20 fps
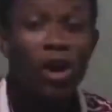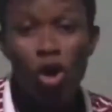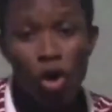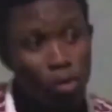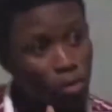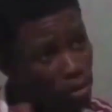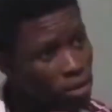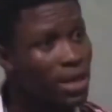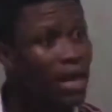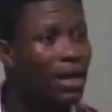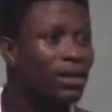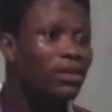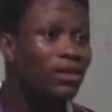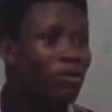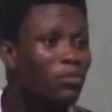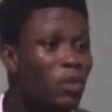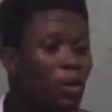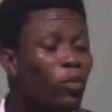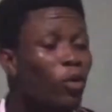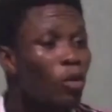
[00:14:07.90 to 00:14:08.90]

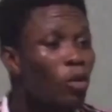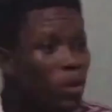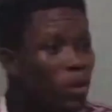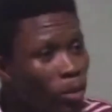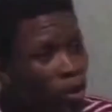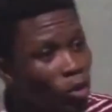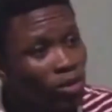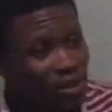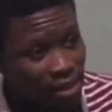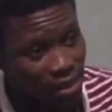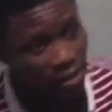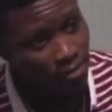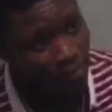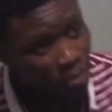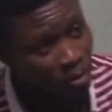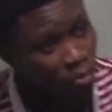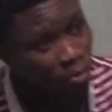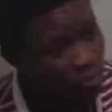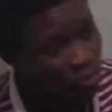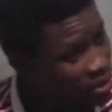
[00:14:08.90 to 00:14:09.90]

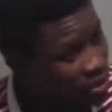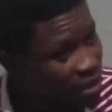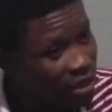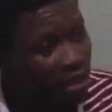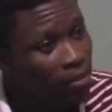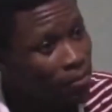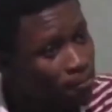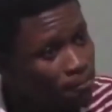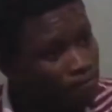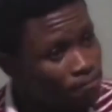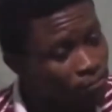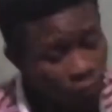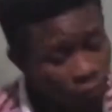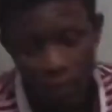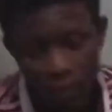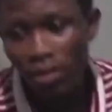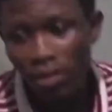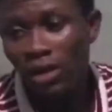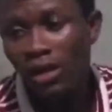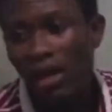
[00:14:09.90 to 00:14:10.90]
People will say that,
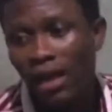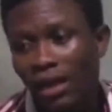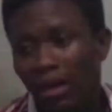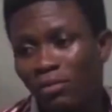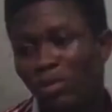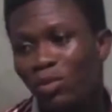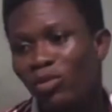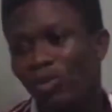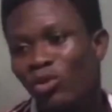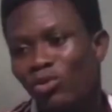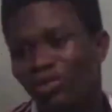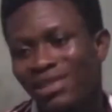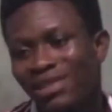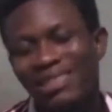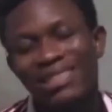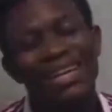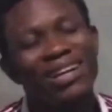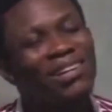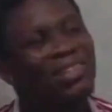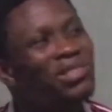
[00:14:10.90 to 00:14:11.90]
and then people
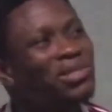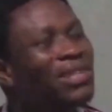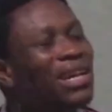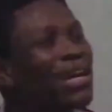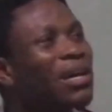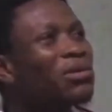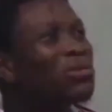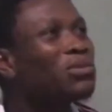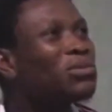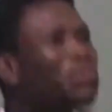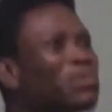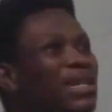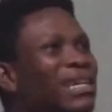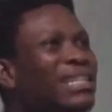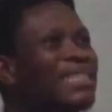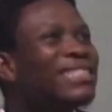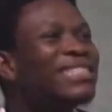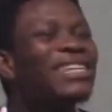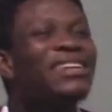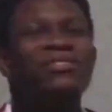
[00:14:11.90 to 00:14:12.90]
will discourage you that
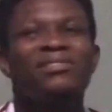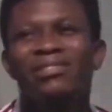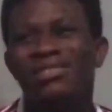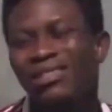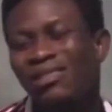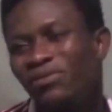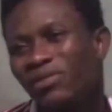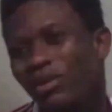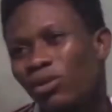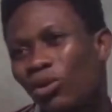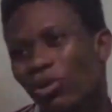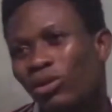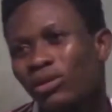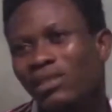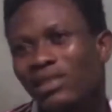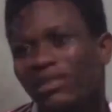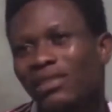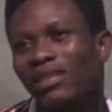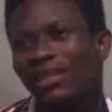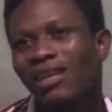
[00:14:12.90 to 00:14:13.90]
engineering is
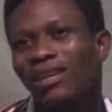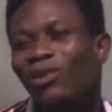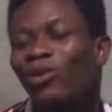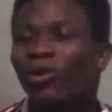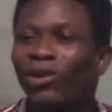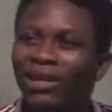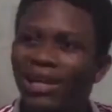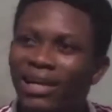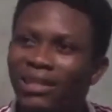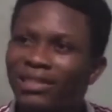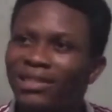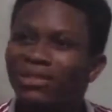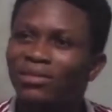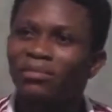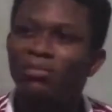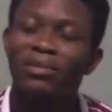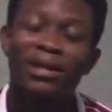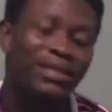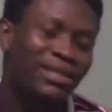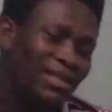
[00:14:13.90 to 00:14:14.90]
difficult and all that.
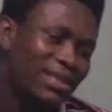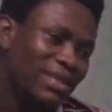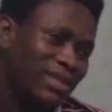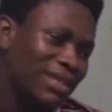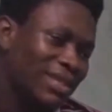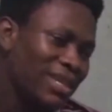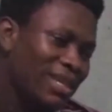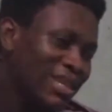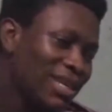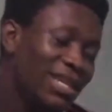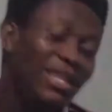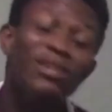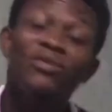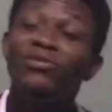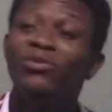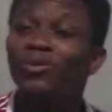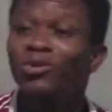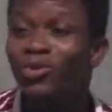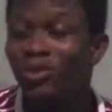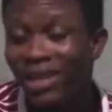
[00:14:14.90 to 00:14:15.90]
But
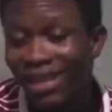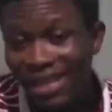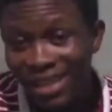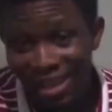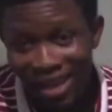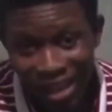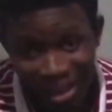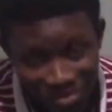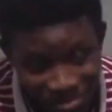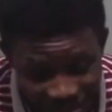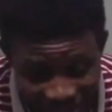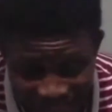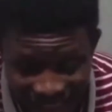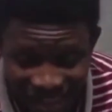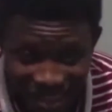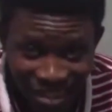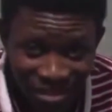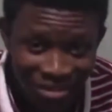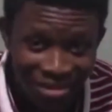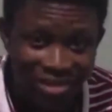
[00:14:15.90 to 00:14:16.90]
if you really love
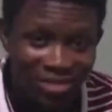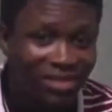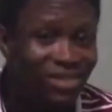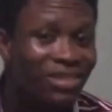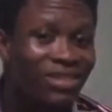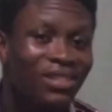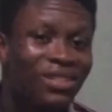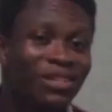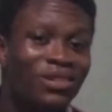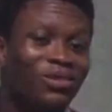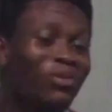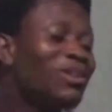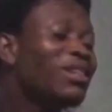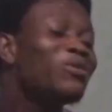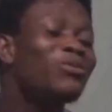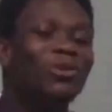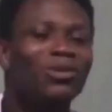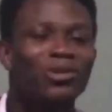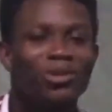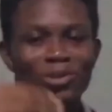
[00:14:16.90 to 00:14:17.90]
engineering,
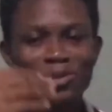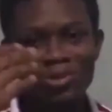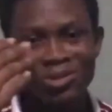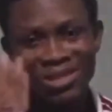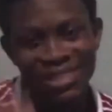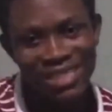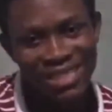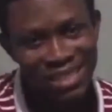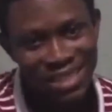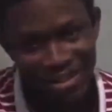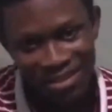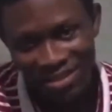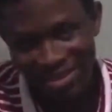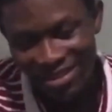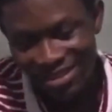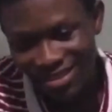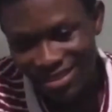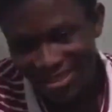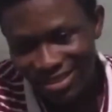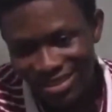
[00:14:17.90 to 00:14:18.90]
really want to do
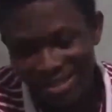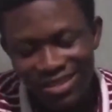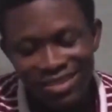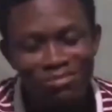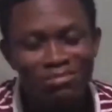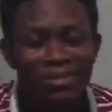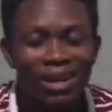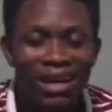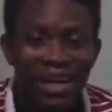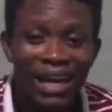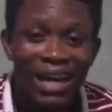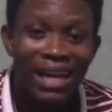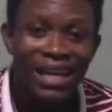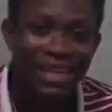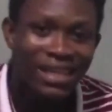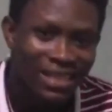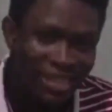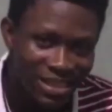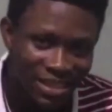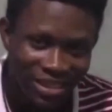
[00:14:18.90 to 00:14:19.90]
engineering, my
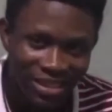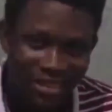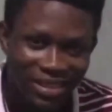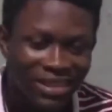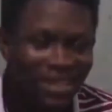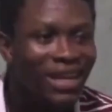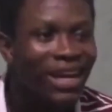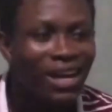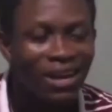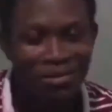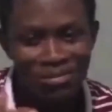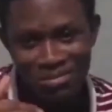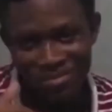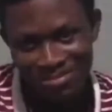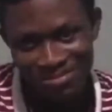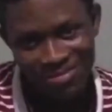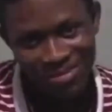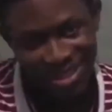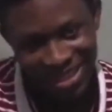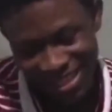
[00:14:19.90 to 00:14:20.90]
guy, come,
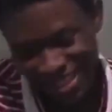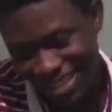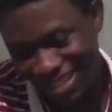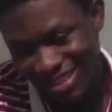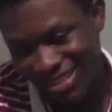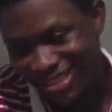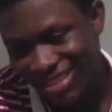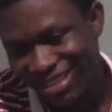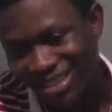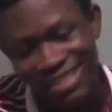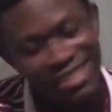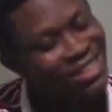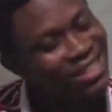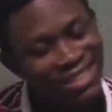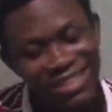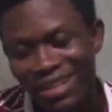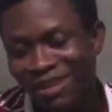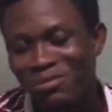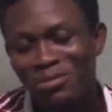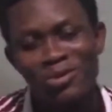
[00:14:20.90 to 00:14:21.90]
okay,
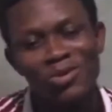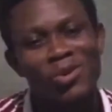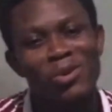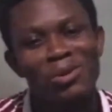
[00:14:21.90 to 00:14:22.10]
shall be